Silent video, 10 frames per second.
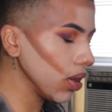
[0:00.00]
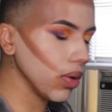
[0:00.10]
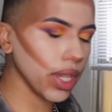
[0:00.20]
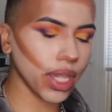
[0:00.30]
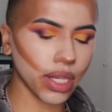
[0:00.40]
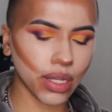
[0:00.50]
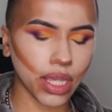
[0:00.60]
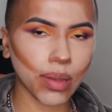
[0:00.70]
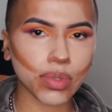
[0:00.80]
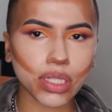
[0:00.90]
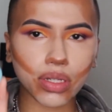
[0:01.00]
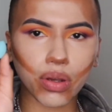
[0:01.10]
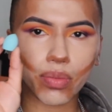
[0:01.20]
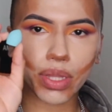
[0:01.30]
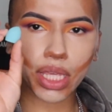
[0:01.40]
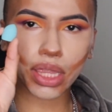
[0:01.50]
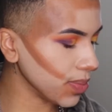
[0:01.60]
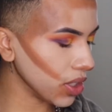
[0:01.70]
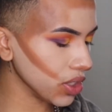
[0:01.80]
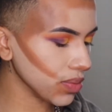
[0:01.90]
gonna go in, and I'm just gonna go in with like
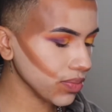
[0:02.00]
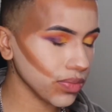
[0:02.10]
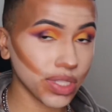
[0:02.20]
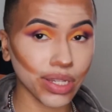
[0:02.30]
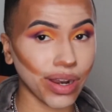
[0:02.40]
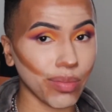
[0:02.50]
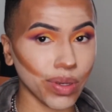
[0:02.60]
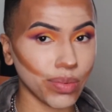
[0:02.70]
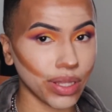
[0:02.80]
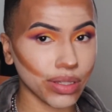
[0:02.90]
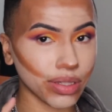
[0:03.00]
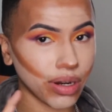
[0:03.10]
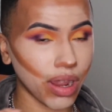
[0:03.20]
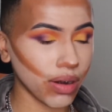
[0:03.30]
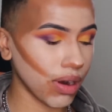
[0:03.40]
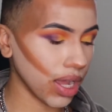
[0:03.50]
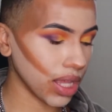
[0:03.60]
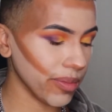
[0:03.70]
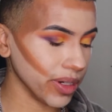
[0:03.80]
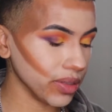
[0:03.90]
sponge. These are not beautiful, girl. I do not have
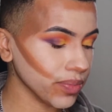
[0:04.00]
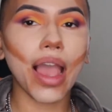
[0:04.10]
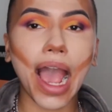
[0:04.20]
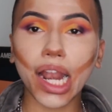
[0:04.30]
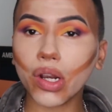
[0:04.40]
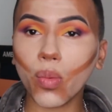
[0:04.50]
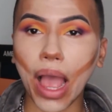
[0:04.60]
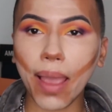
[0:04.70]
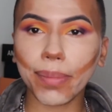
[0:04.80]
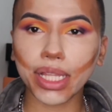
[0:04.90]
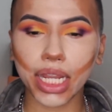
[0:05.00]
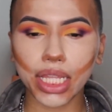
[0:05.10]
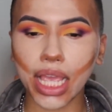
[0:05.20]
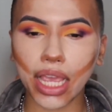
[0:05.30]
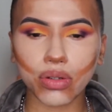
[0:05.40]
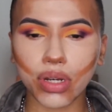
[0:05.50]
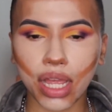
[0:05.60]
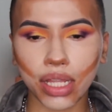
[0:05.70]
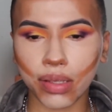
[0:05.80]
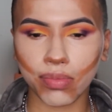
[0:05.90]
that money. I don't know why, but lately I do
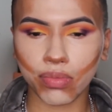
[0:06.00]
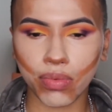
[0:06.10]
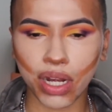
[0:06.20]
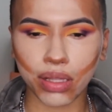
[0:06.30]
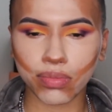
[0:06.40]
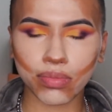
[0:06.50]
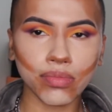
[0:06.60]
not like wetting them.